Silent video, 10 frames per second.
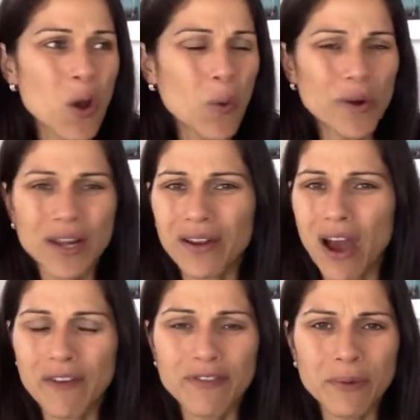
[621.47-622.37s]
We're not
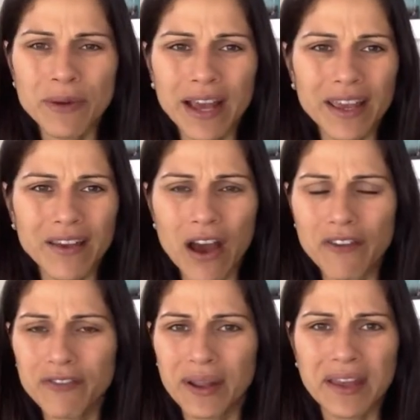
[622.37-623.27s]

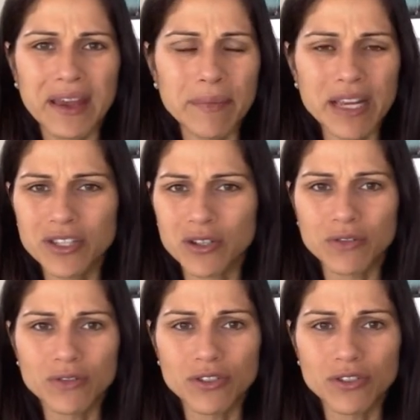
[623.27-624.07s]
offering gimmicks or